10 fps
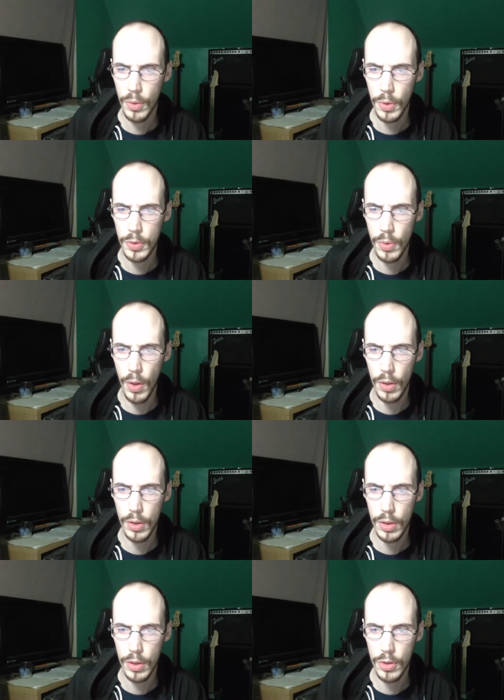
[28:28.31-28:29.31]
What's wrong?
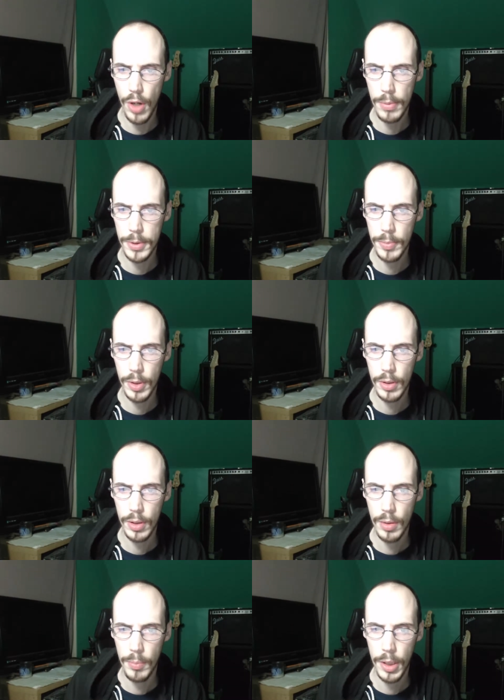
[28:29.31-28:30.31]
Drop something?
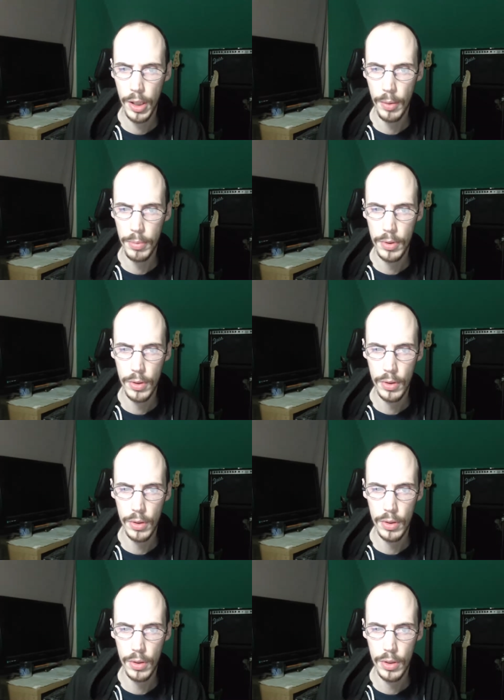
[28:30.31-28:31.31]
Pick it up.
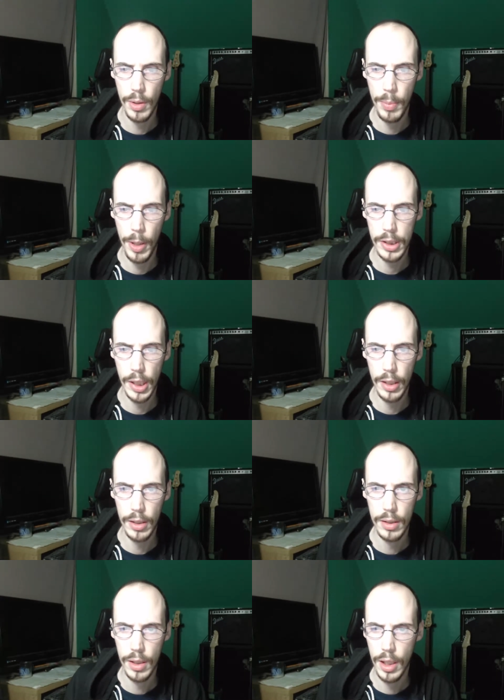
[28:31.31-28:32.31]
About that.
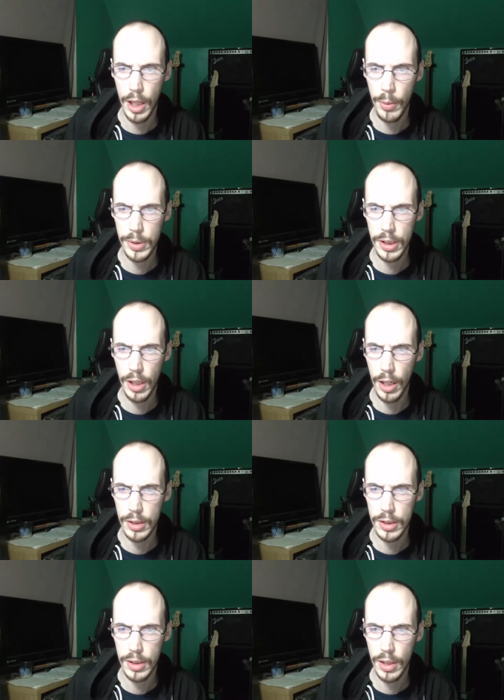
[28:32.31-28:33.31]
It wasn't us.
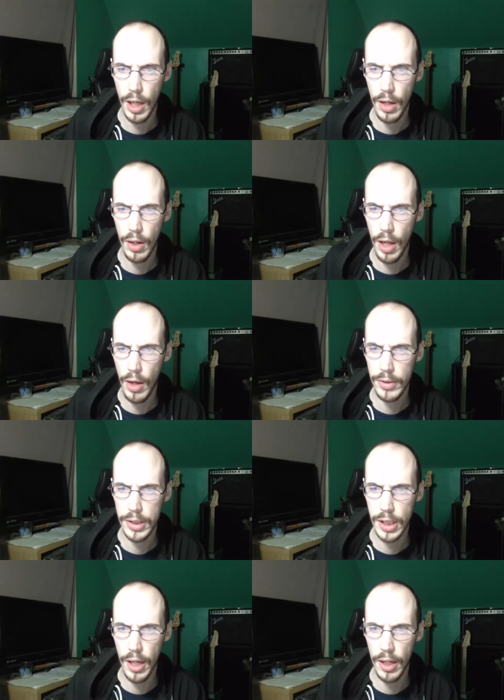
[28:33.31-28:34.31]
Out of the
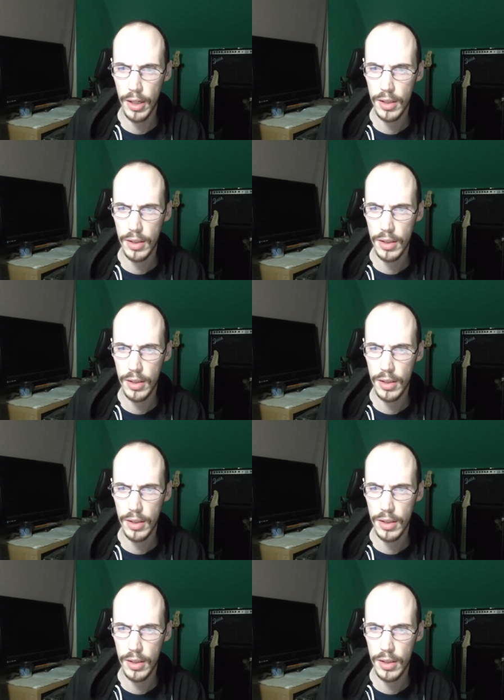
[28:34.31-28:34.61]
sky.